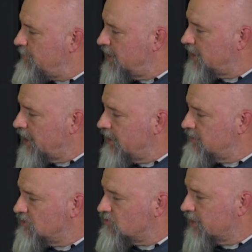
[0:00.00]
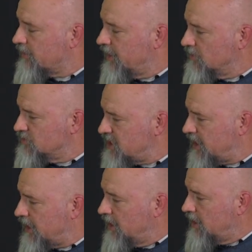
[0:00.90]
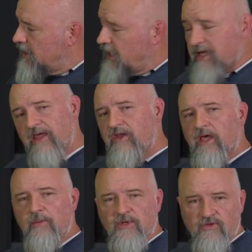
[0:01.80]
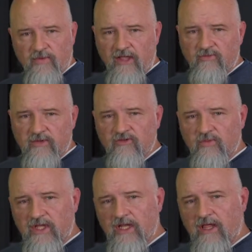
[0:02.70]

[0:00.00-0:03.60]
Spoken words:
and got the Trekker LG. And now that I got a bunch of rounds with this one in,